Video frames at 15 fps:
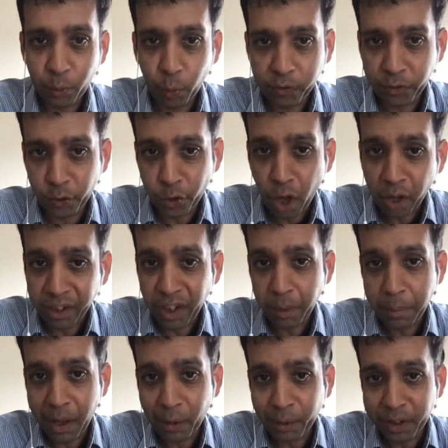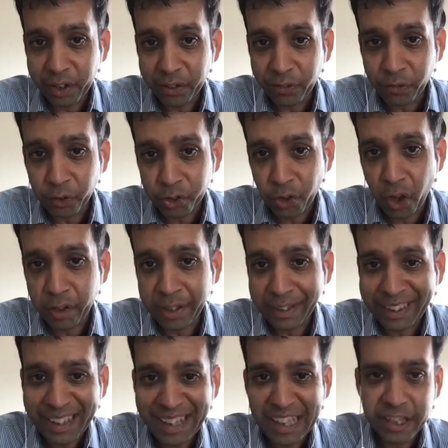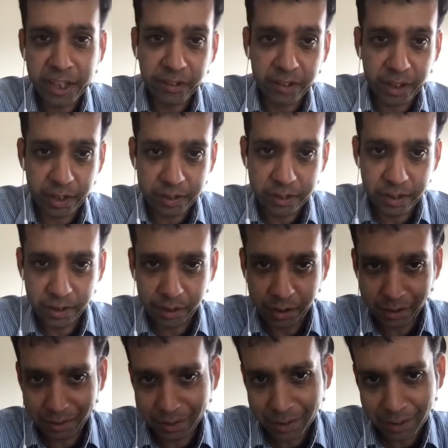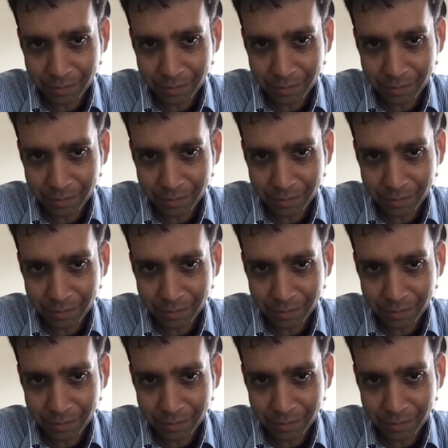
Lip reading: what we're talking about is photonic integrated circuit,